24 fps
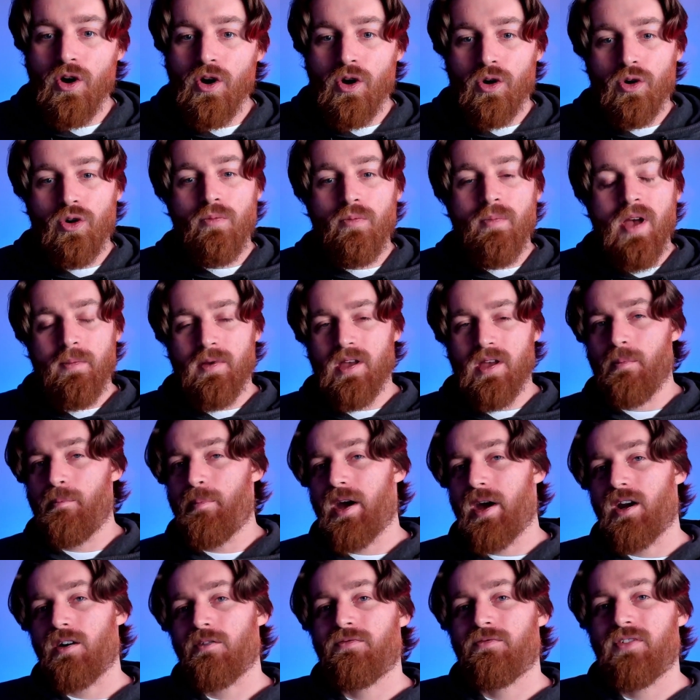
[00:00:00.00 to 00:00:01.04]
who may be a
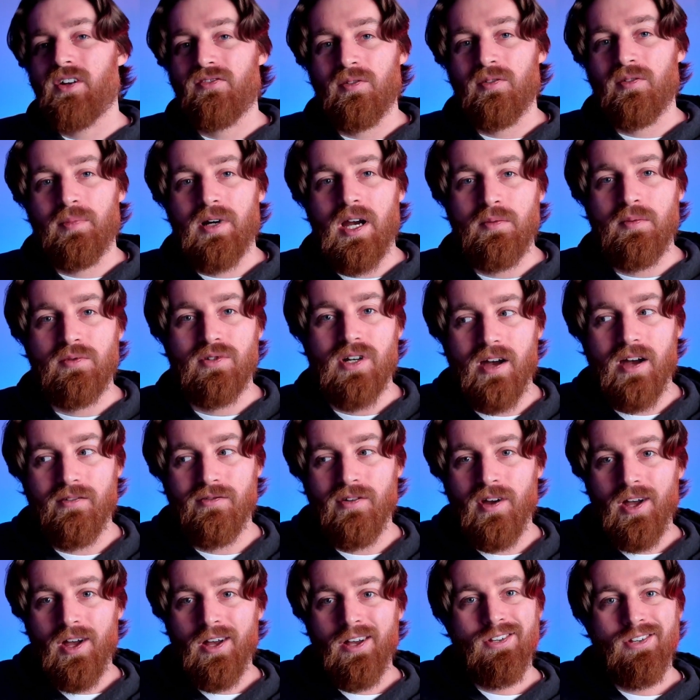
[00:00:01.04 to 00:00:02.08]
better fit for Pipedrive,
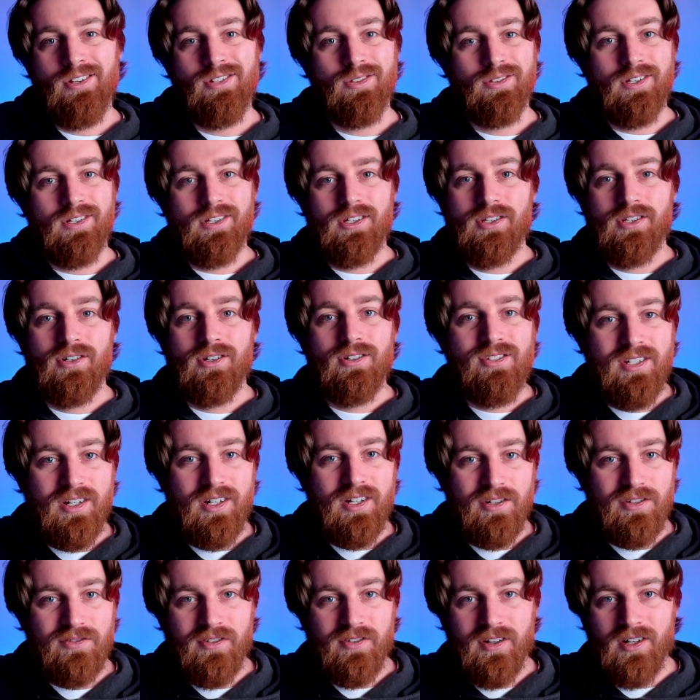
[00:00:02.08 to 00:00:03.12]
so that your
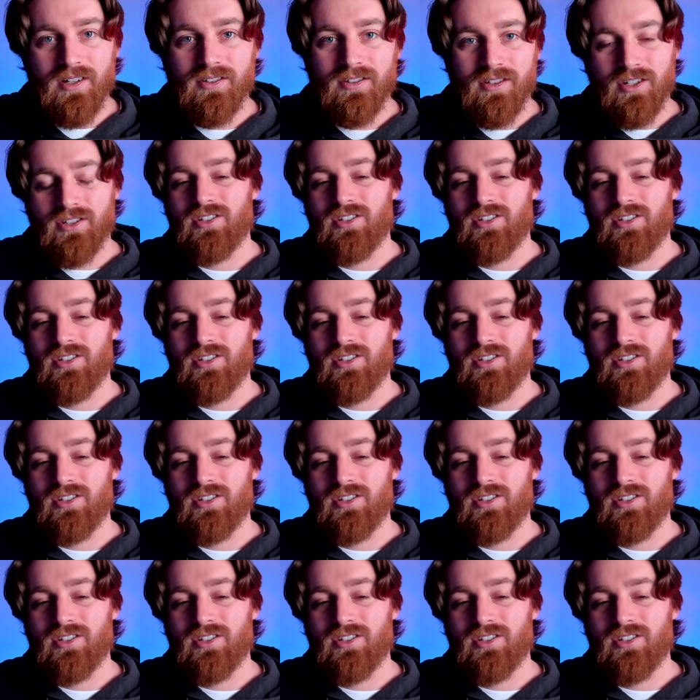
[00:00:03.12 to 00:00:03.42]
sales funnel,